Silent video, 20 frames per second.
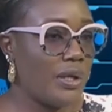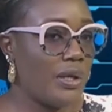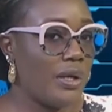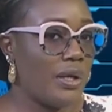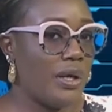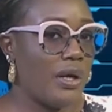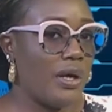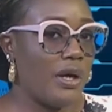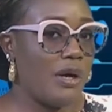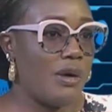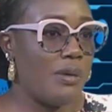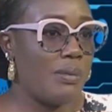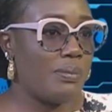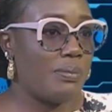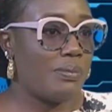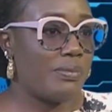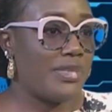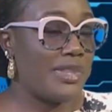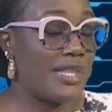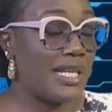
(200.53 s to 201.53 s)

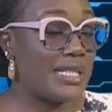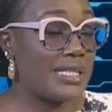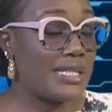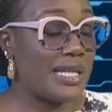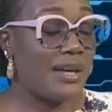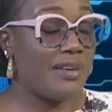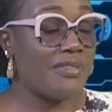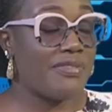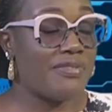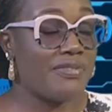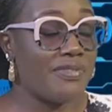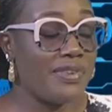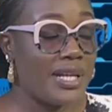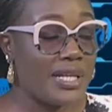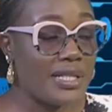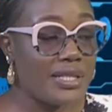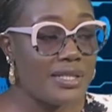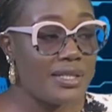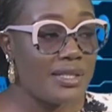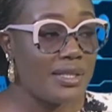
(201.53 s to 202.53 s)
that
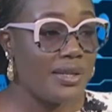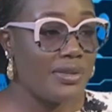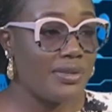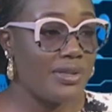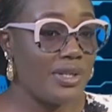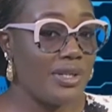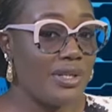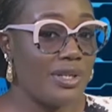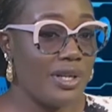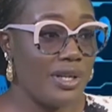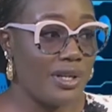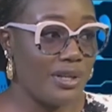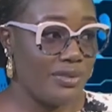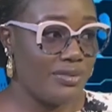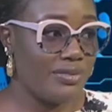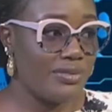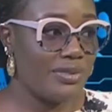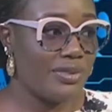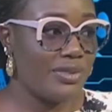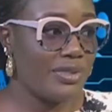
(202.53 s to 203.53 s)
affect the nerve
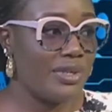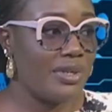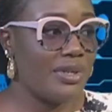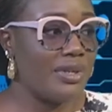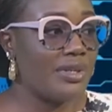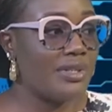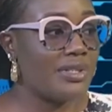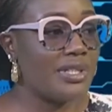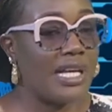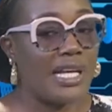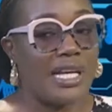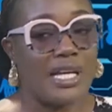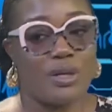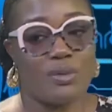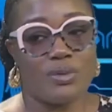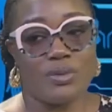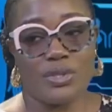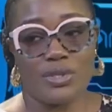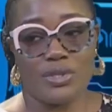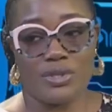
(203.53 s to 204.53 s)
that
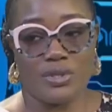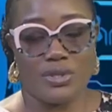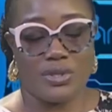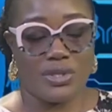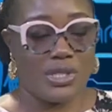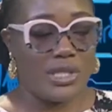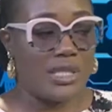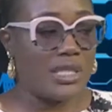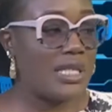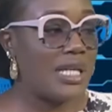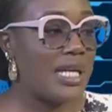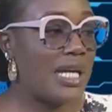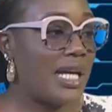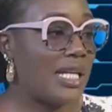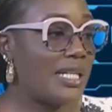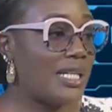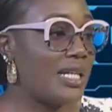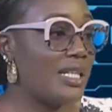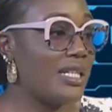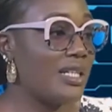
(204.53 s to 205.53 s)
helps us to see,
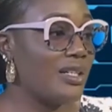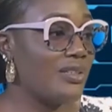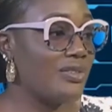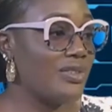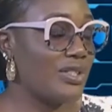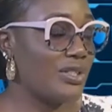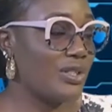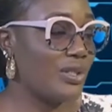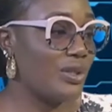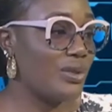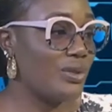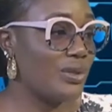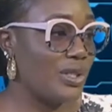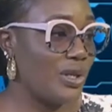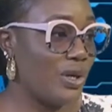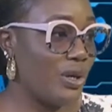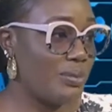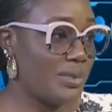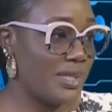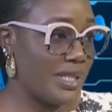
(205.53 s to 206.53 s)
and that nerve is called the
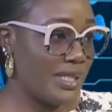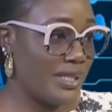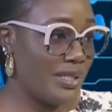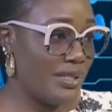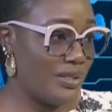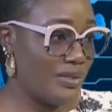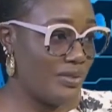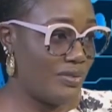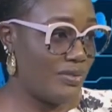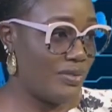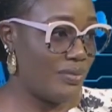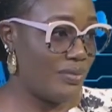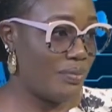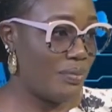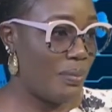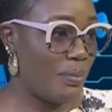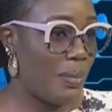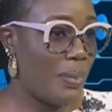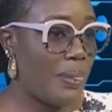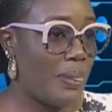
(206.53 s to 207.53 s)
optic nerve.
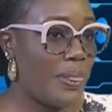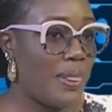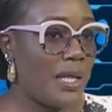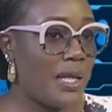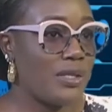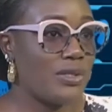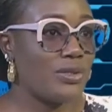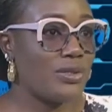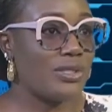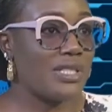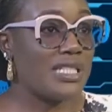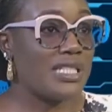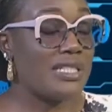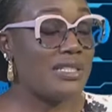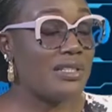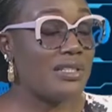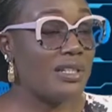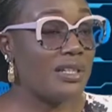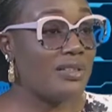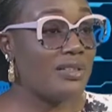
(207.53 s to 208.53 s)
So this
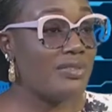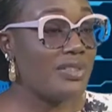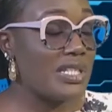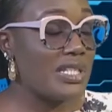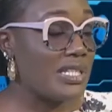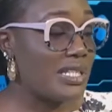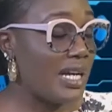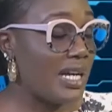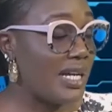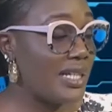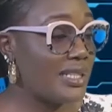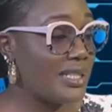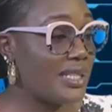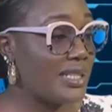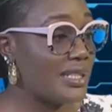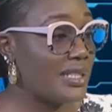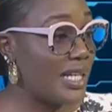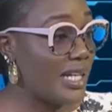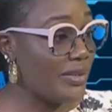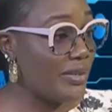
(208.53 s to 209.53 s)
nerve is either
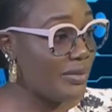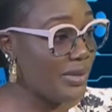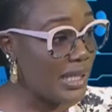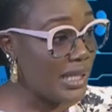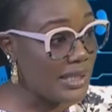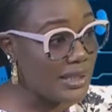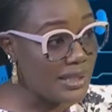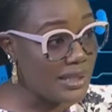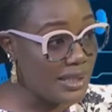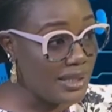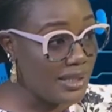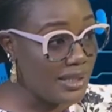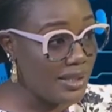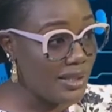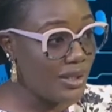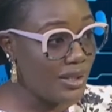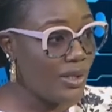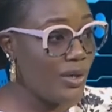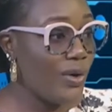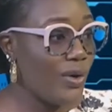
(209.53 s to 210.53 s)
directly
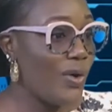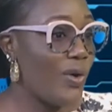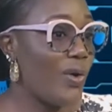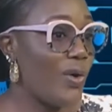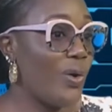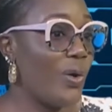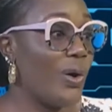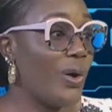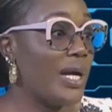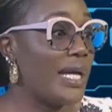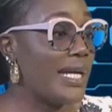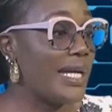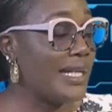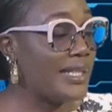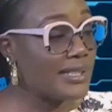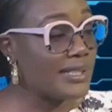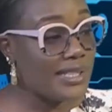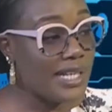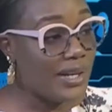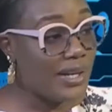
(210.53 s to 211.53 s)
or
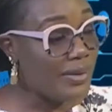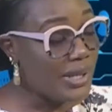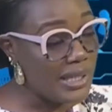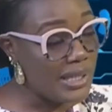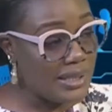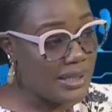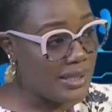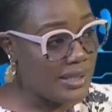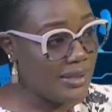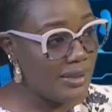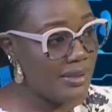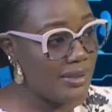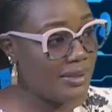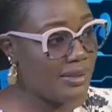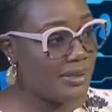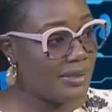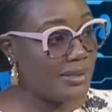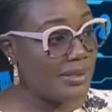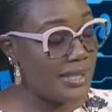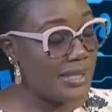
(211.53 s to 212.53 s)
indirectly
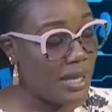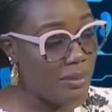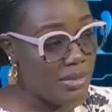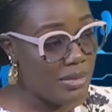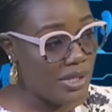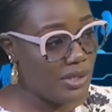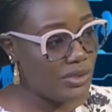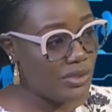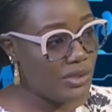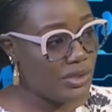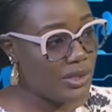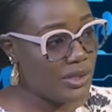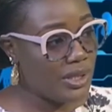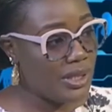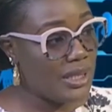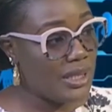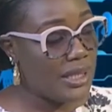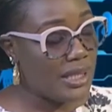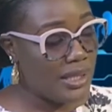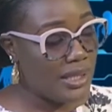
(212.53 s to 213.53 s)
damaged
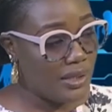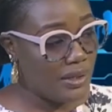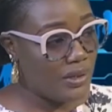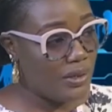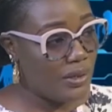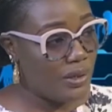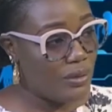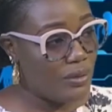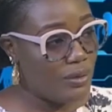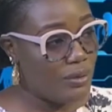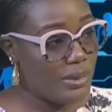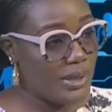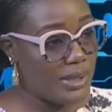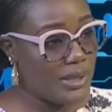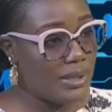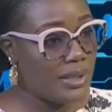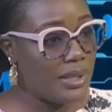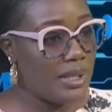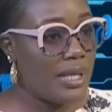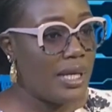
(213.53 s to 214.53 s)
in glaucoma.
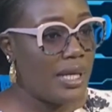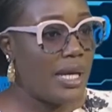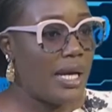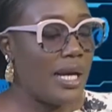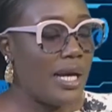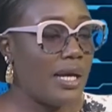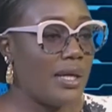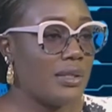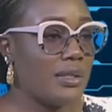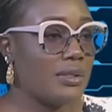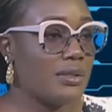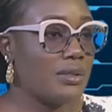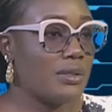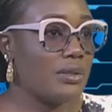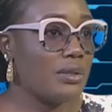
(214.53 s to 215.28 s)
And